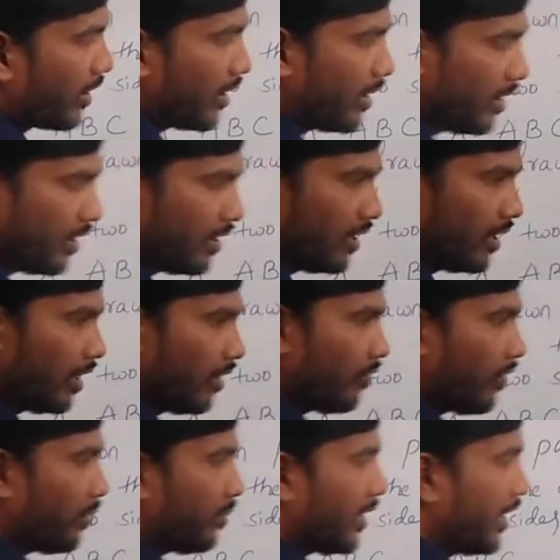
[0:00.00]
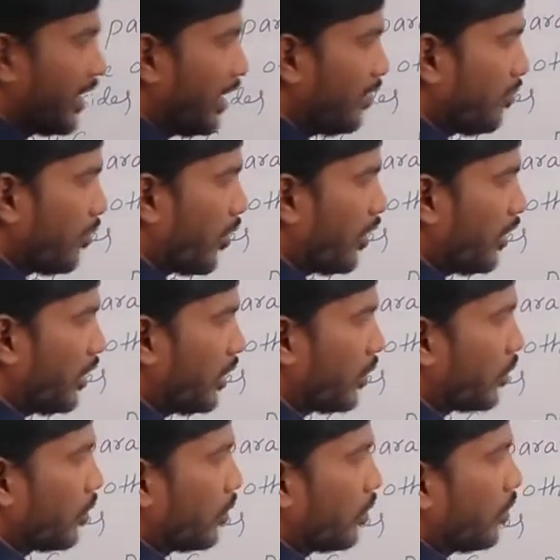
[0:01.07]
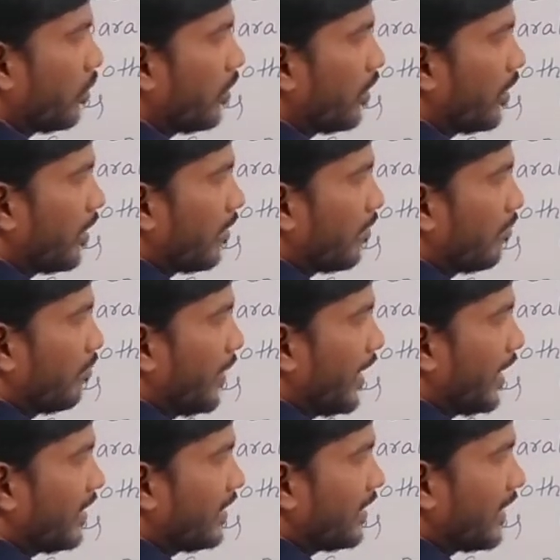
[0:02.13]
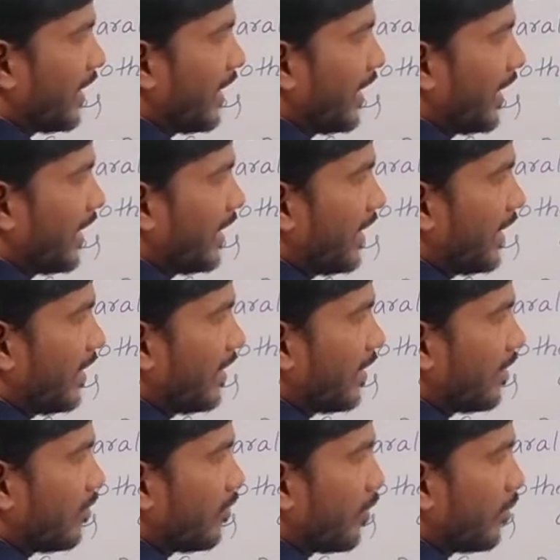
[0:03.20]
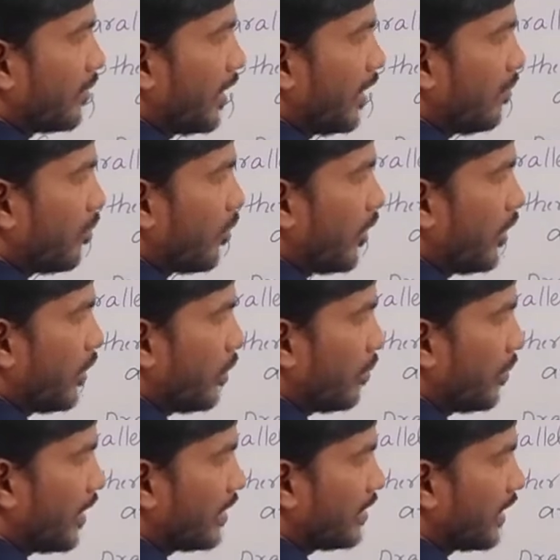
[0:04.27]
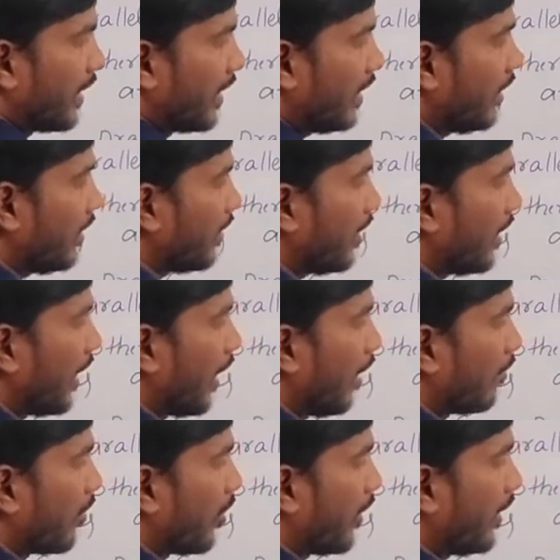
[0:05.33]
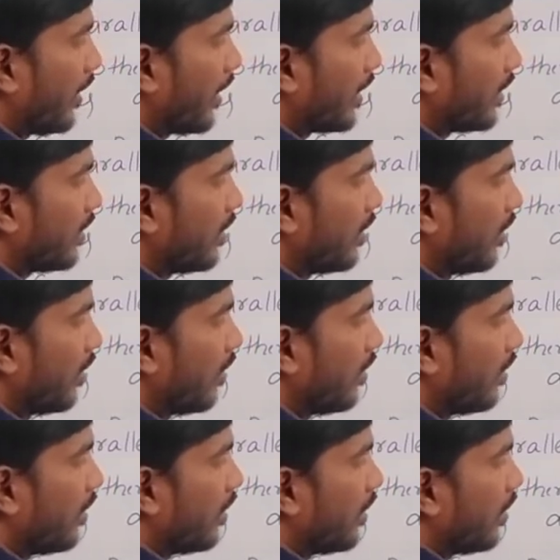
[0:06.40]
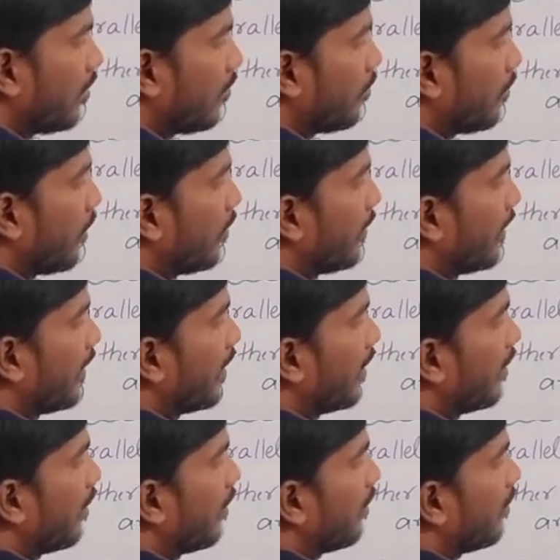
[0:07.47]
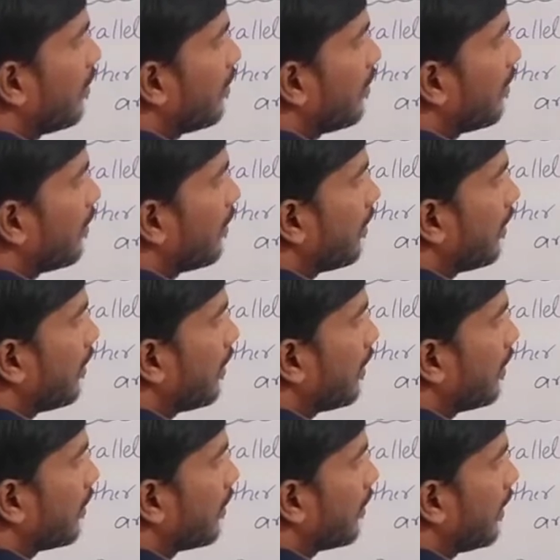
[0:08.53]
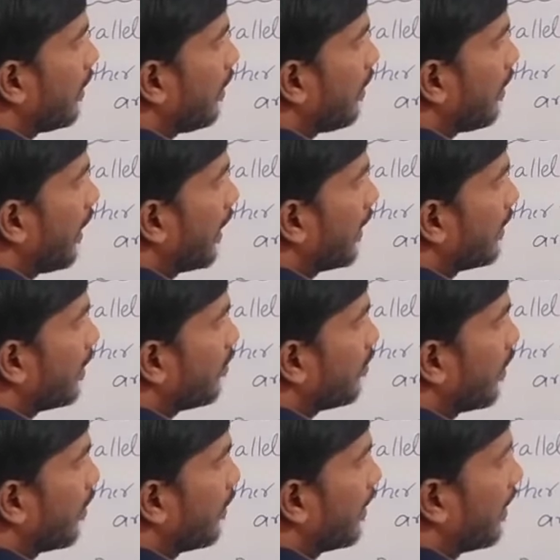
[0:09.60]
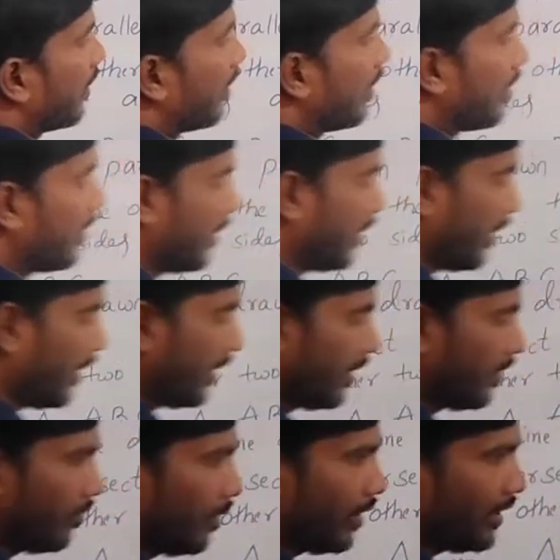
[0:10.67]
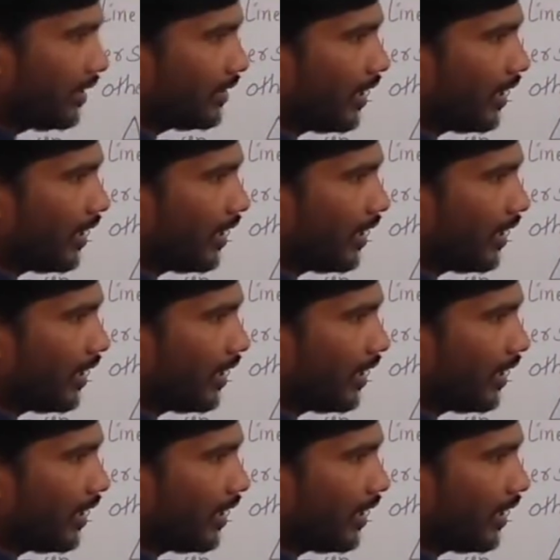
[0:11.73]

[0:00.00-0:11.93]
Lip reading: from the D point to base AE, from D point to base AE I am drawing another perpendicular. So here another perpendicular. What is that?